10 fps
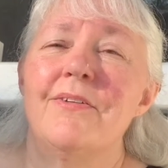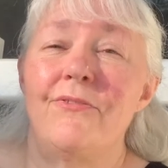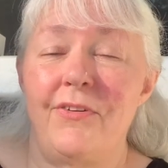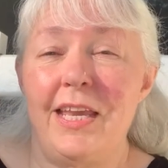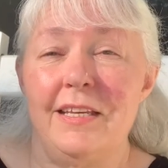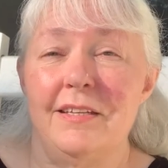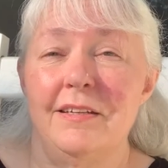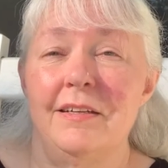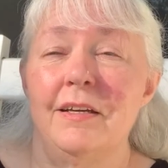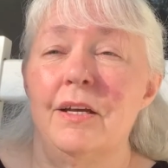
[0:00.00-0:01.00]
Feet.
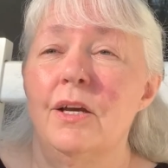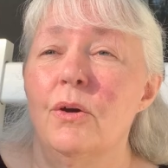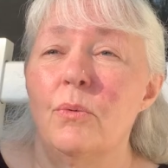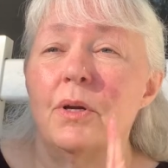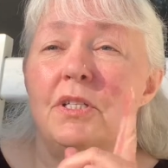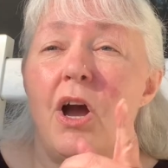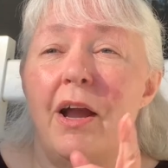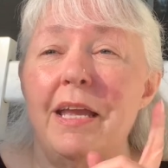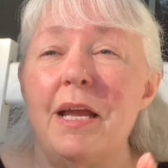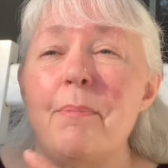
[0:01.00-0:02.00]
We're
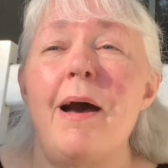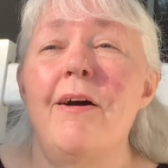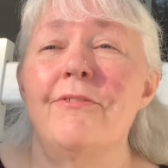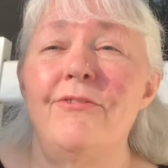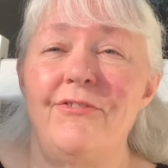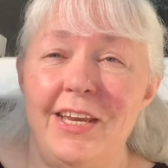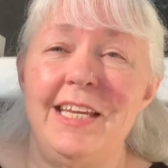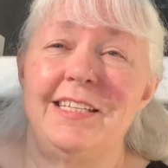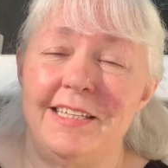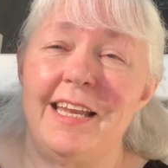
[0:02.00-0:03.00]
talking about
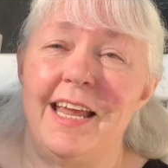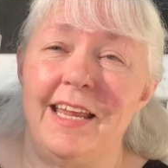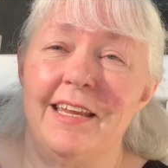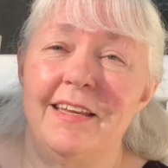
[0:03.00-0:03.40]
feet today.